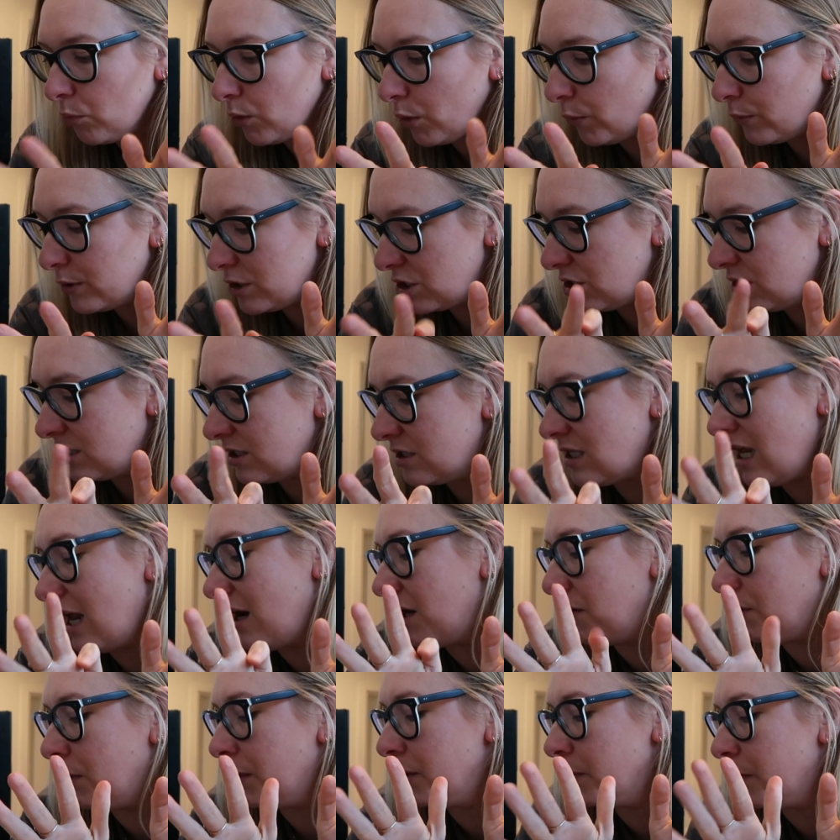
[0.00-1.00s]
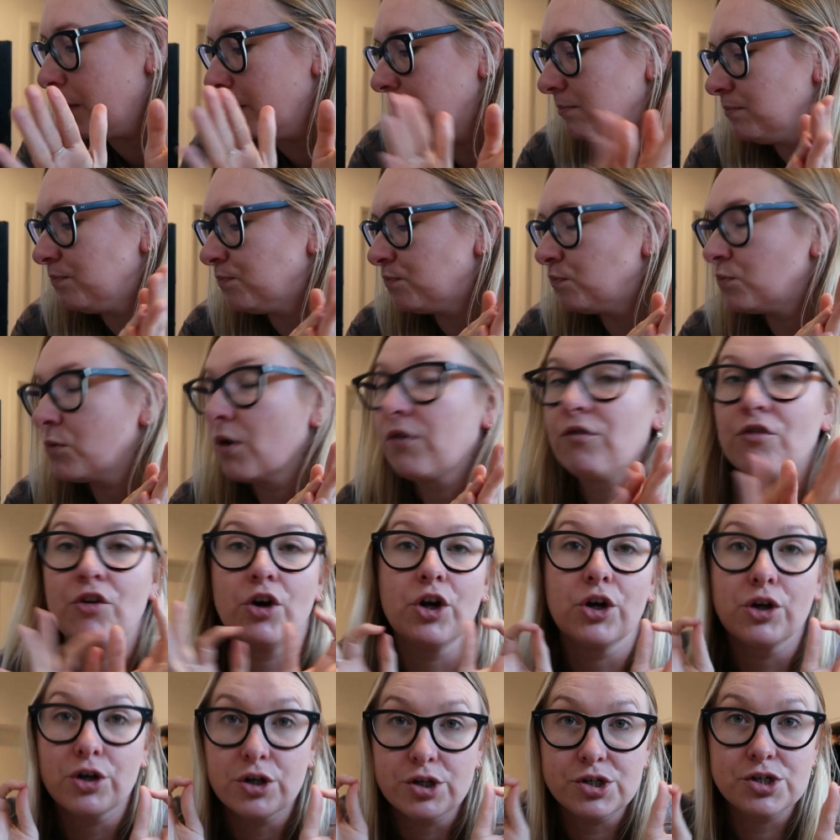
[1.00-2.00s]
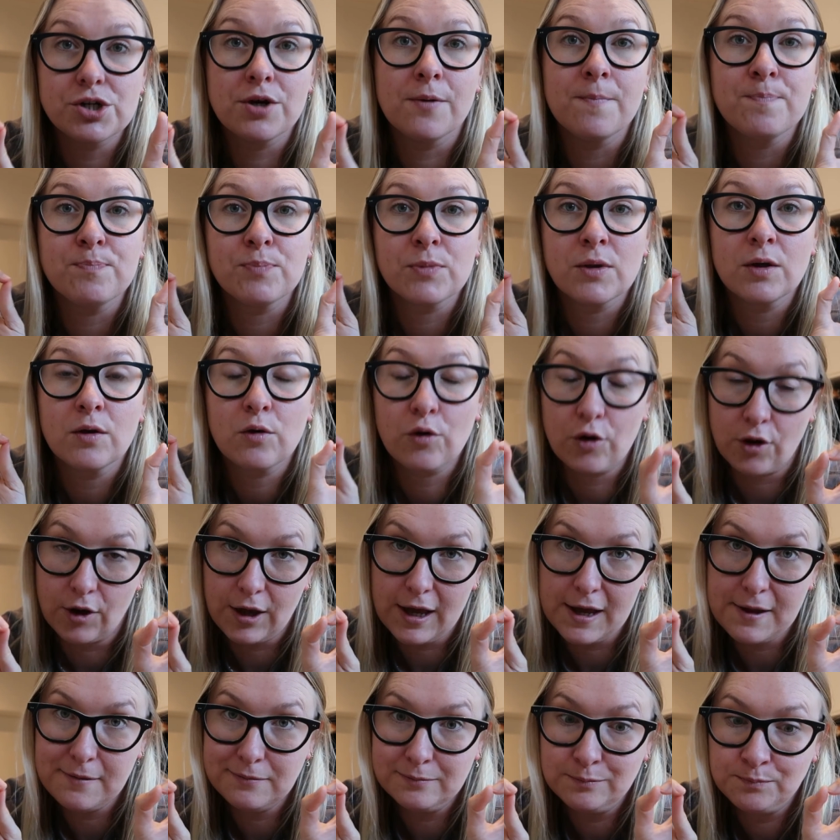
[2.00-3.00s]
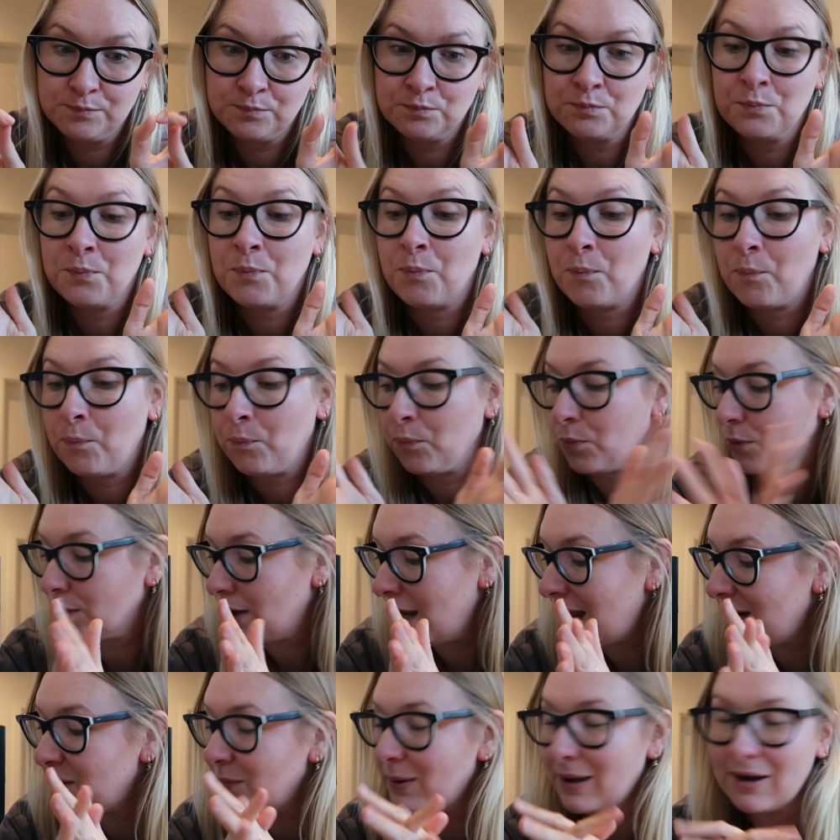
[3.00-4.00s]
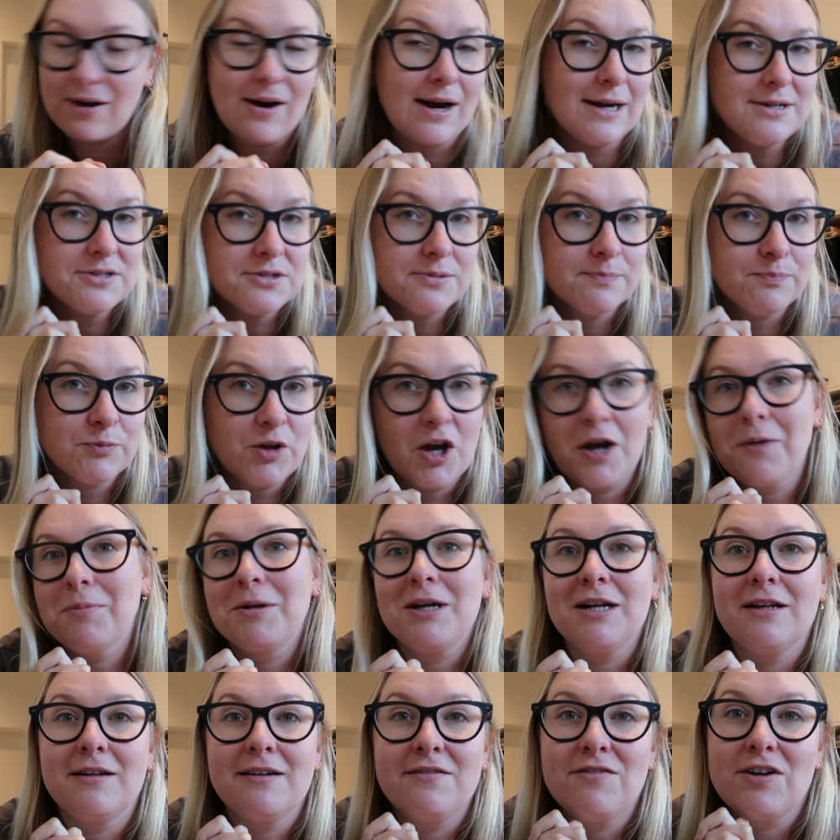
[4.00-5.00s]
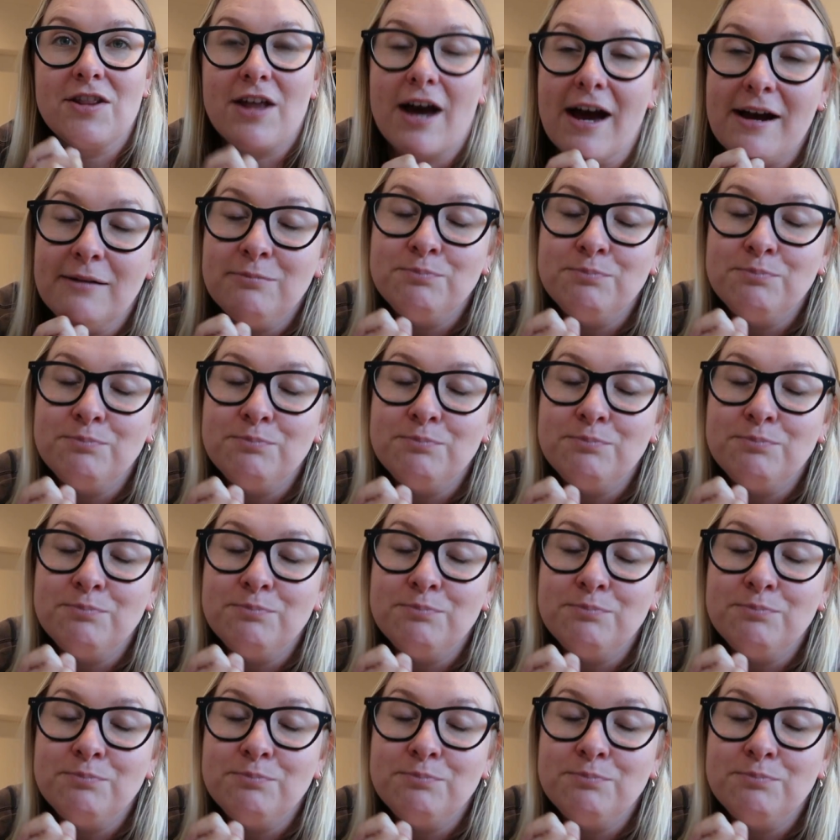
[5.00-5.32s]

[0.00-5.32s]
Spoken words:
which is exactly what you want. Very good cookie. Anyway guys, I'm gonna leave it